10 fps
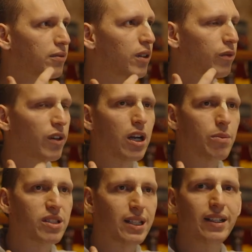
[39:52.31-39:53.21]
where am I
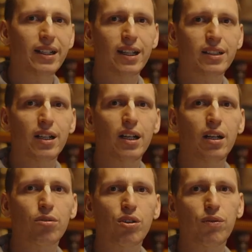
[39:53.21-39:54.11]
standing at?
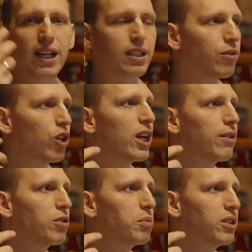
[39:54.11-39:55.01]
Reflect, what have
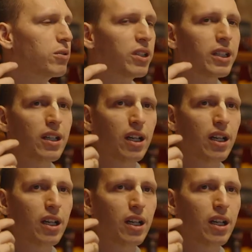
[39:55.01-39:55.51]
you been doing?